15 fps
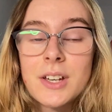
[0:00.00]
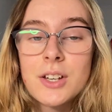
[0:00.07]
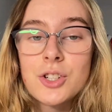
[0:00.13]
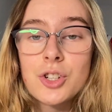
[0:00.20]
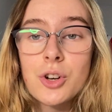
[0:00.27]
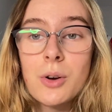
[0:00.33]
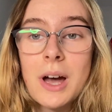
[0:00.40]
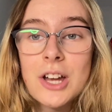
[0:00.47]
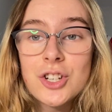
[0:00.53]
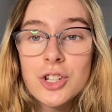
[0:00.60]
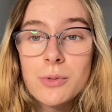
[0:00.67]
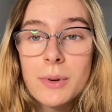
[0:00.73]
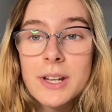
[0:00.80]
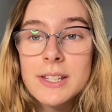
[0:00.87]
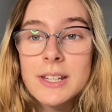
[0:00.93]
So I
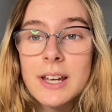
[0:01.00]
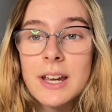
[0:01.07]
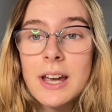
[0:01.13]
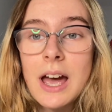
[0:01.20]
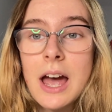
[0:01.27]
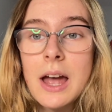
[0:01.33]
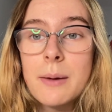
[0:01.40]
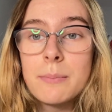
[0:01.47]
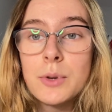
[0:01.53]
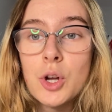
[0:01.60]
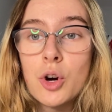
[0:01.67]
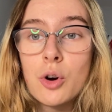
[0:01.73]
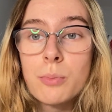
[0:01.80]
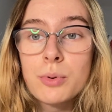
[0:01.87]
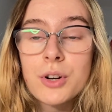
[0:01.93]
just want to say I'm
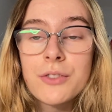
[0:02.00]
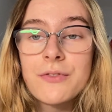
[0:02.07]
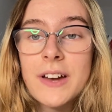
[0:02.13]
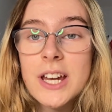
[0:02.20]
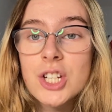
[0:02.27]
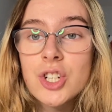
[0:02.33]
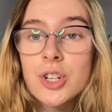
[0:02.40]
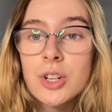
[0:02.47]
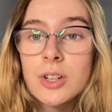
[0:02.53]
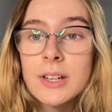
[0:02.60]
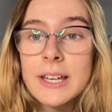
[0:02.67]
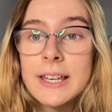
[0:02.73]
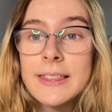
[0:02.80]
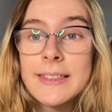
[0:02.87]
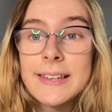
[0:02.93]
no professional
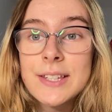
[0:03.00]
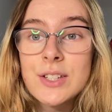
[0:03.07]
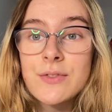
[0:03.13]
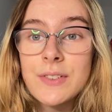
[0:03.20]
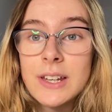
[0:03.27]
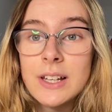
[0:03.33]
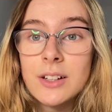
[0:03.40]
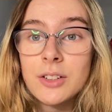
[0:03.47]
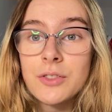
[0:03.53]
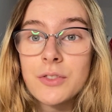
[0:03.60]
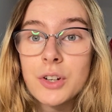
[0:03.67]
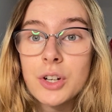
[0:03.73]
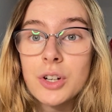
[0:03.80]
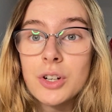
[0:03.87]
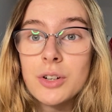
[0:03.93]
in this field
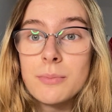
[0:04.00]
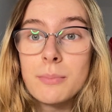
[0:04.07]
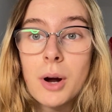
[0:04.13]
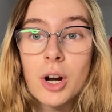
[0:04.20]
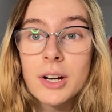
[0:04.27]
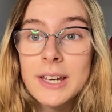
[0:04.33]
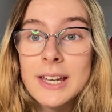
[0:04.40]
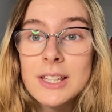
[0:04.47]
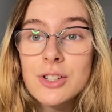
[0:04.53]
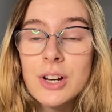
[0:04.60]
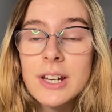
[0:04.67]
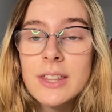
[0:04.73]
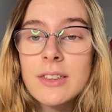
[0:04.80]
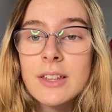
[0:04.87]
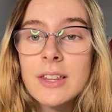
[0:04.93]
for markets or
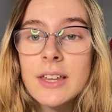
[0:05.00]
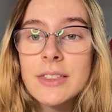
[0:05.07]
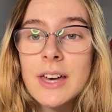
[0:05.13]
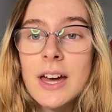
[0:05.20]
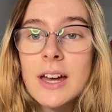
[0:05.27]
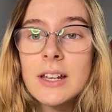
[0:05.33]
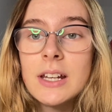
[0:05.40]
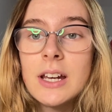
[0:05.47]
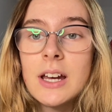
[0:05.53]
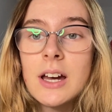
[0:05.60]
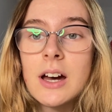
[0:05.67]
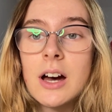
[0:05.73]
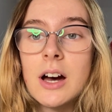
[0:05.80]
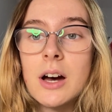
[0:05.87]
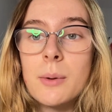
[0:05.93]
anything like that.
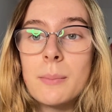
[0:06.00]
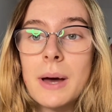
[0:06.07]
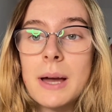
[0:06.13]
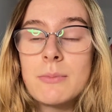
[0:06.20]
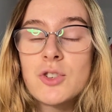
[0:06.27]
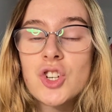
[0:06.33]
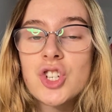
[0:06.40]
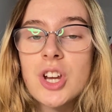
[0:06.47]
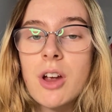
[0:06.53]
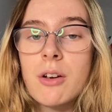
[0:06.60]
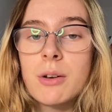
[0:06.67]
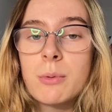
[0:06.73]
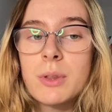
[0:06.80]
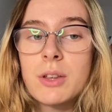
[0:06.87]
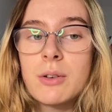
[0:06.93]
I'm just
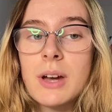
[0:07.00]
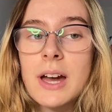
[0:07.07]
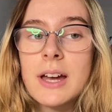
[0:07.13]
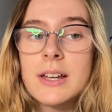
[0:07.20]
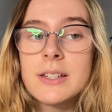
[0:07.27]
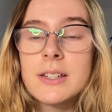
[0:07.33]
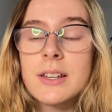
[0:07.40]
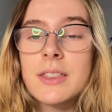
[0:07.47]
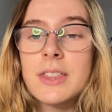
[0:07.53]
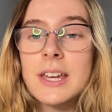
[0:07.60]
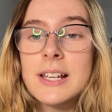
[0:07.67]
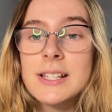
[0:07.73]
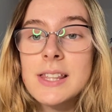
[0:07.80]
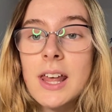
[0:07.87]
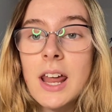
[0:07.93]
sharing with you guys
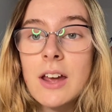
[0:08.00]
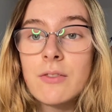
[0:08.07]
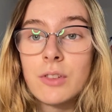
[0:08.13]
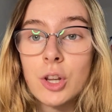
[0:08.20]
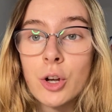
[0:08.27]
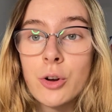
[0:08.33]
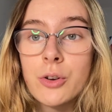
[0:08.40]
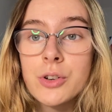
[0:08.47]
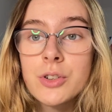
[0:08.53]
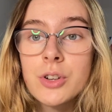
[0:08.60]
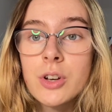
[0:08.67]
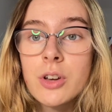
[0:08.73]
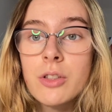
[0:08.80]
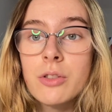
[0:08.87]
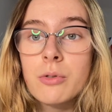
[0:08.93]
things that I've learned
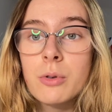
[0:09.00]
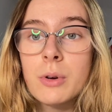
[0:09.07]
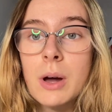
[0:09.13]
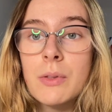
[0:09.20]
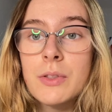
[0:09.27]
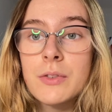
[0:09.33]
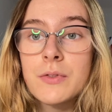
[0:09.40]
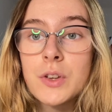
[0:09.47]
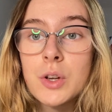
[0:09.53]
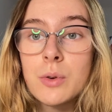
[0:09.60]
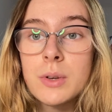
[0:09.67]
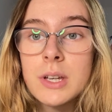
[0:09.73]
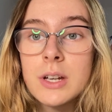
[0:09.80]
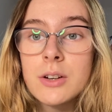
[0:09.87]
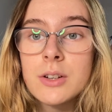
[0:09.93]
throughout the few
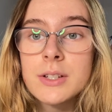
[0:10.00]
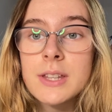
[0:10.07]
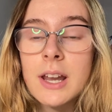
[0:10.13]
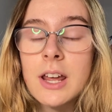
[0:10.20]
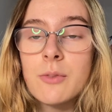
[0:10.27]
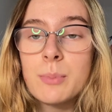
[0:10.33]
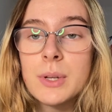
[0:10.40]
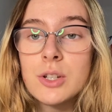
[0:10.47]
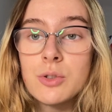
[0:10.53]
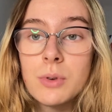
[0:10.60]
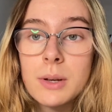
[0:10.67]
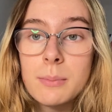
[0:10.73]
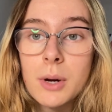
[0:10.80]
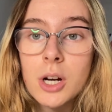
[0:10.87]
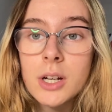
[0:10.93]
years that I've been
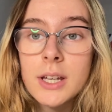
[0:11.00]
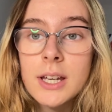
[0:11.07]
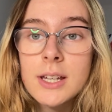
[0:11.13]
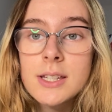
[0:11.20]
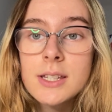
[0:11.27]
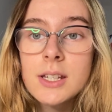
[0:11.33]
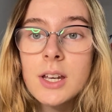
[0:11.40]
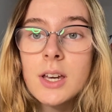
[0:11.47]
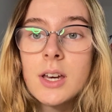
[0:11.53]
doing markets.